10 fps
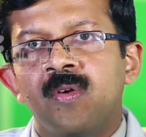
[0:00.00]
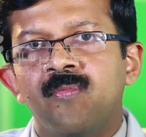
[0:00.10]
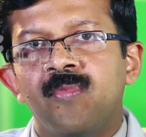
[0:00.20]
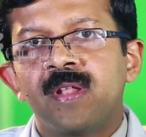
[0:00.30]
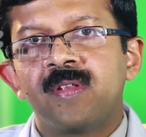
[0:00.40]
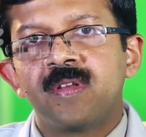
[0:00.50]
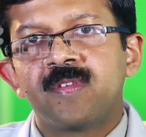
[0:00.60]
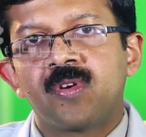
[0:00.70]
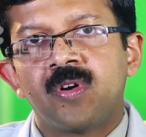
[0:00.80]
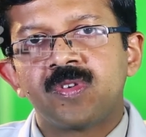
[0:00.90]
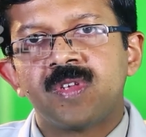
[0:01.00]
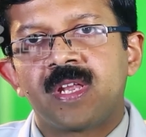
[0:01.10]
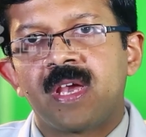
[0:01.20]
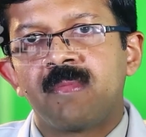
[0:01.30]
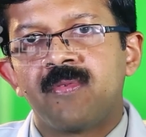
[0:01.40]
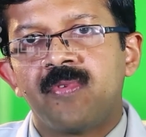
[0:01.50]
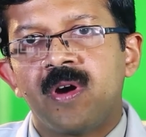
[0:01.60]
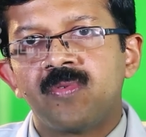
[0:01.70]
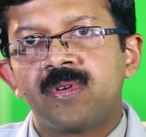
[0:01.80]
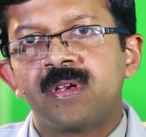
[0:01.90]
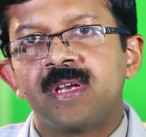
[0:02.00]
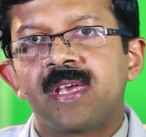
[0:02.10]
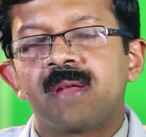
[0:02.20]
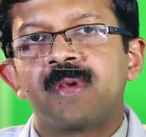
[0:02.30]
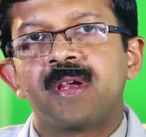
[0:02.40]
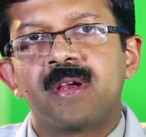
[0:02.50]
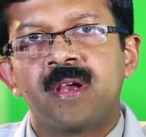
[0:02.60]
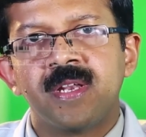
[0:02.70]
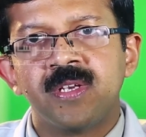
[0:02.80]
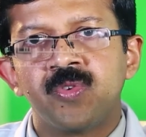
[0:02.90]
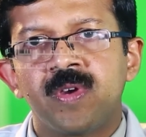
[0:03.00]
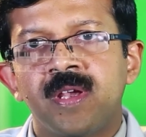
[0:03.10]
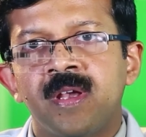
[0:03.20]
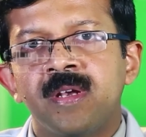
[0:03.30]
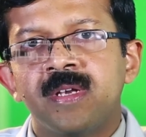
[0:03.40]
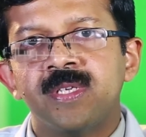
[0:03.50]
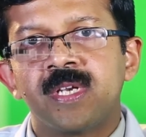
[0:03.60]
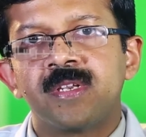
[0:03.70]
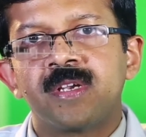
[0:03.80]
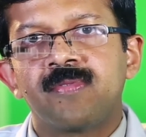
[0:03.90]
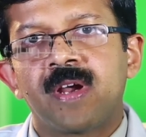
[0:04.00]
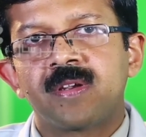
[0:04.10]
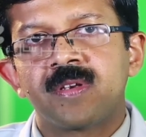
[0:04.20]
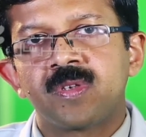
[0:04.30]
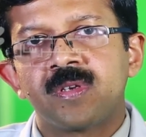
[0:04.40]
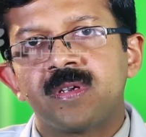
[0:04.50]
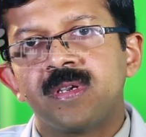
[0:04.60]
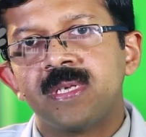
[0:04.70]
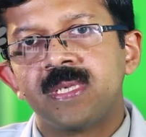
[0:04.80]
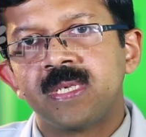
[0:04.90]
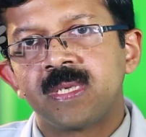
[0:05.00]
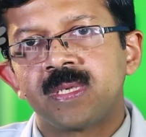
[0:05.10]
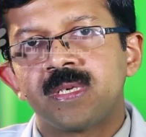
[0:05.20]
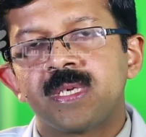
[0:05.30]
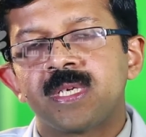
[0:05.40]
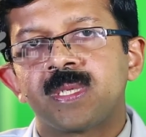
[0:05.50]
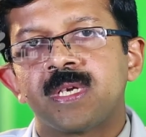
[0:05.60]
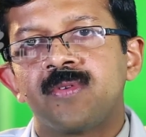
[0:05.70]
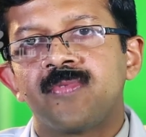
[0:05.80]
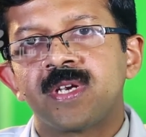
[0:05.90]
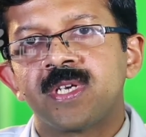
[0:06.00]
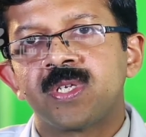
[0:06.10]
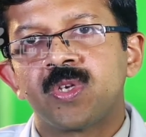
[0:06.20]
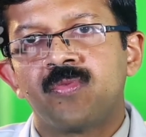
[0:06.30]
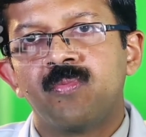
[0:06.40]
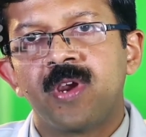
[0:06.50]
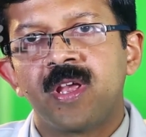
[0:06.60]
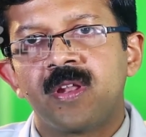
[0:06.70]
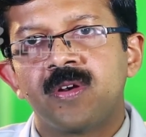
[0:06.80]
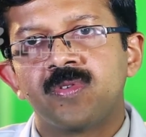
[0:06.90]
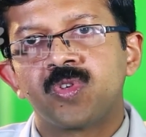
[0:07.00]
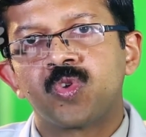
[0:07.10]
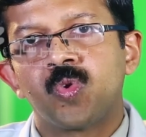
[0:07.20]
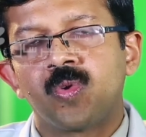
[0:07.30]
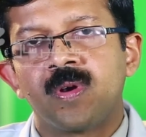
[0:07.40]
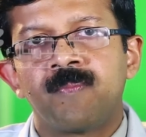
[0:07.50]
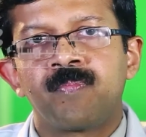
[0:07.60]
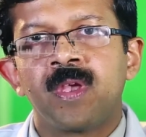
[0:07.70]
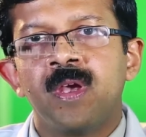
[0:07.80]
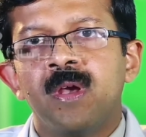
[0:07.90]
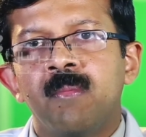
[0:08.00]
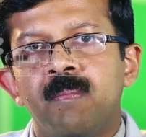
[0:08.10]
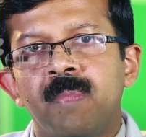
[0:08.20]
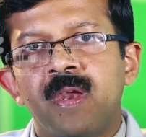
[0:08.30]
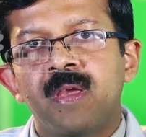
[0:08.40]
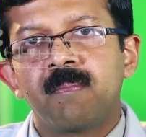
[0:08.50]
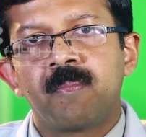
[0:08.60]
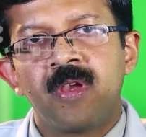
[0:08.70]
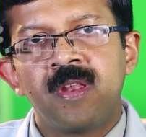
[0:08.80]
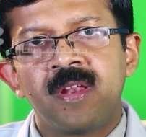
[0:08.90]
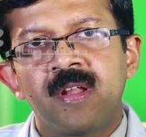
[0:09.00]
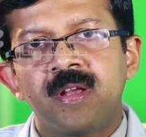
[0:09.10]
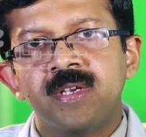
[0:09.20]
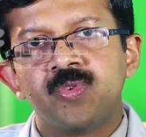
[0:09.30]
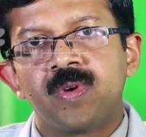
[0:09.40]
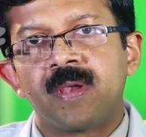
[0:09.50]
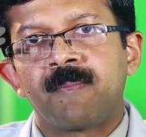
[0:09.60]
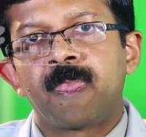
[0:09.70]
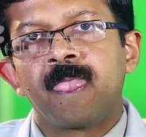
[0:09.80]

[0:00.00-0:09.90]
When there is a cause that can be found, it can be head injury, genetic factors, diseases such as infections of brain, or stroke. Prenatal injury.